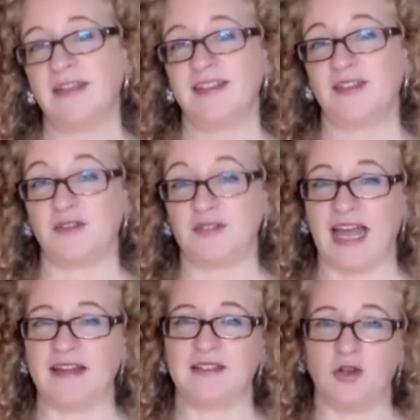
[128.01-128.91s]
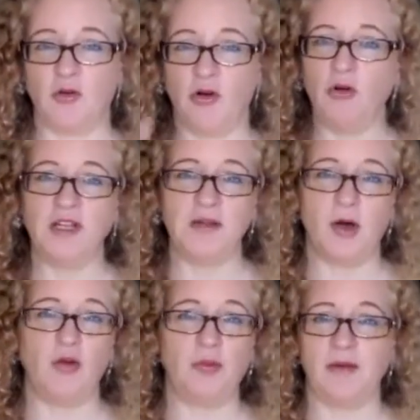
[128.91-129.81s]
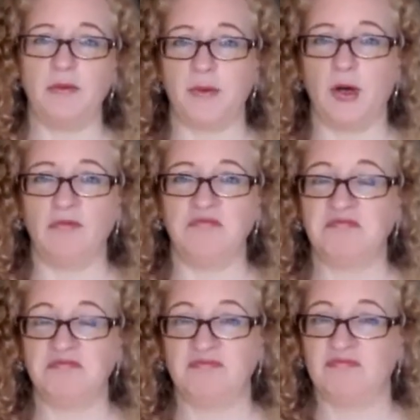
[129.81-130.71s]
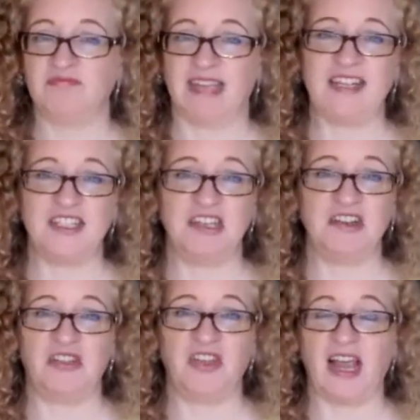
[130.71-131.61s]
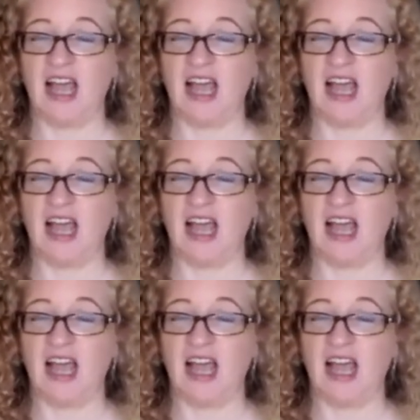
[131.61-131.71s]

So there's that. So holding a ball, playing with the ball, actually a good thing.